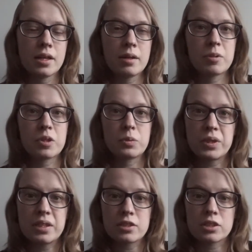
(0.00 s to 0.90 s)
In
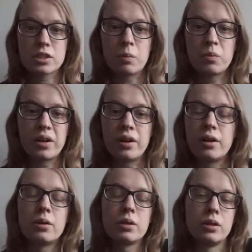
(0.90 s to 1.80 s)
between there
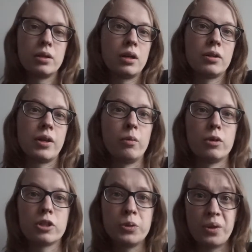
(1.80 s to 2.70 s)

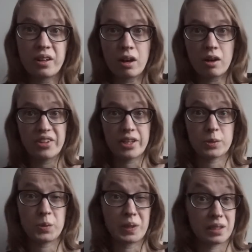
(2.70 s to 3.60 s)
were 2.5 days
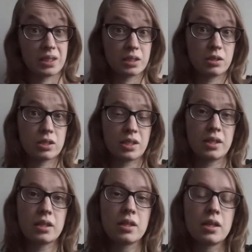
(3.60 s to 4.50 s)
when I did not take